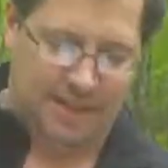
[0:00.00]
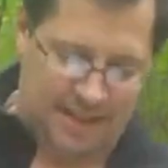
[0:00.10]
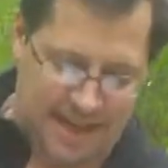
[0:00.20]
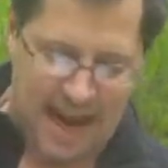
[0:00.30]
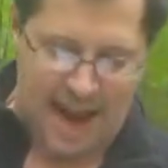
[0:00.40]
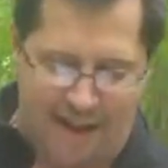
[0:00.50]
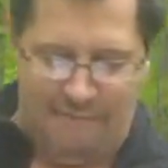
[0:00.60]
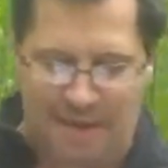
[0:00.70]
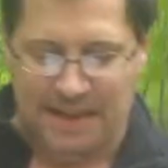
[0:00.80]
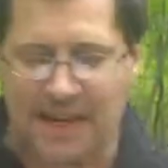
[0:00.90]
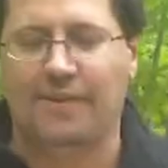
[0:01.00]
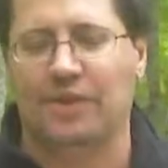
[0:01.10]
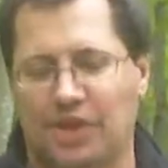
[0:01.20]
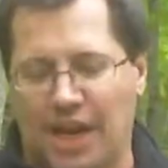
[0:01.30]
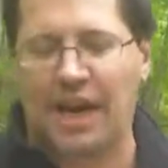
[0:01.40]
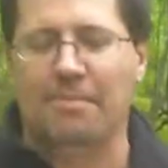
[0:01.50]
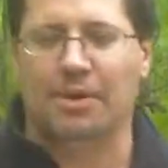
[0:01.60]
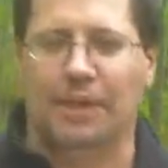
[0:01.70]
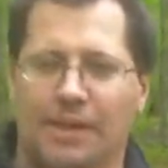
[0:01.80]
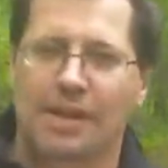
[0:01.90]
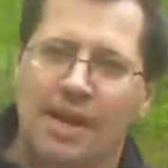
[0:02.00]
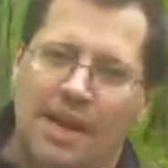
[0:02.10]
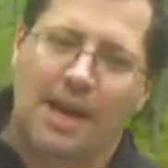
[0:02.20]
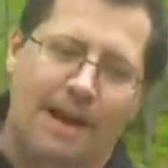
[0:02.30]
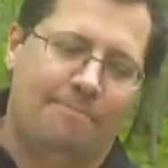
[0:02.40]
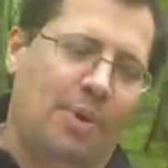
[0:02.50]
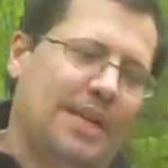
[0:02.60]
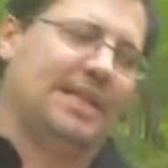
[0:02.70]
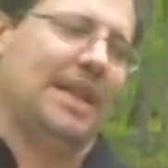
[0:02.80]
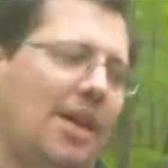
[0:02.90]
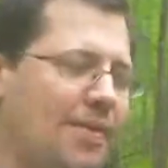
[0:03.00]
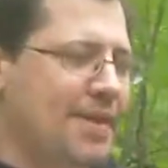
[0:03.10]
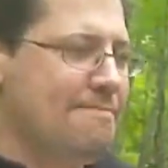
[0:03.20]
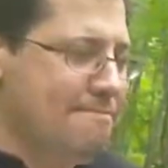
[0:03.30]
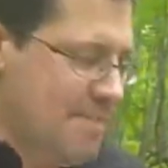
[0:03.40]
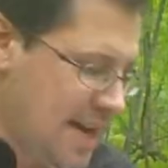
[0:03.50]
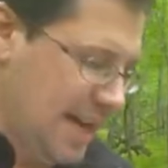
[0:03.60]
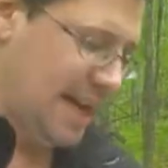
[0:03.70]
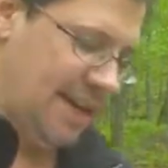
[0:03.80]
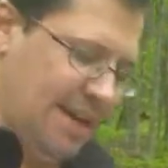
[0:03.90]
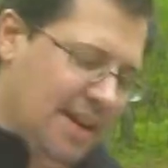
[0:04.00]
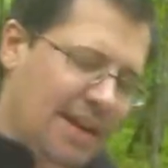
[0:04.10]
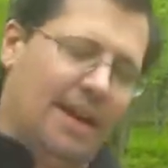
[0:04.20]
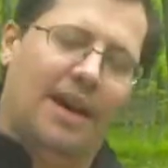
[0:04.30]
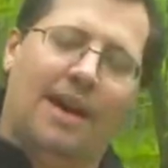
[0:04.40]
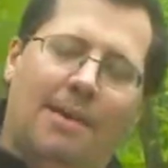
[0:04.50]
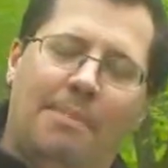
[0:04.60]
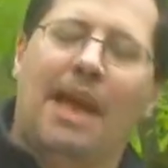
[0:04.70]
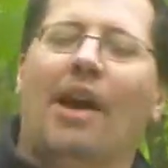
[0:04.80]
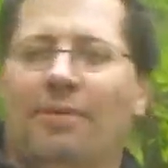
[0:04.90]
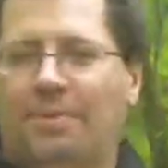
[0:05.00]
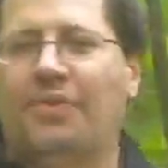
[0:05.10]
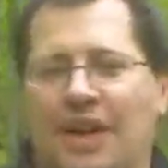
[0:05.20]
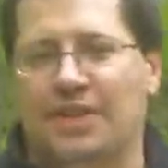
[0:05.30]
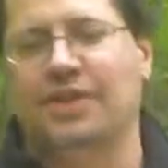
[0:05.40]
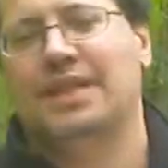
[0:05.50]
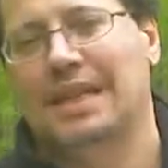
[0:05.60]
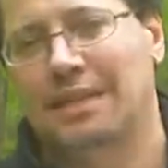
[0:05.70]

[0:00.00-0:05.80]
staff by David Chamberlain um, points out that many um, health professionals and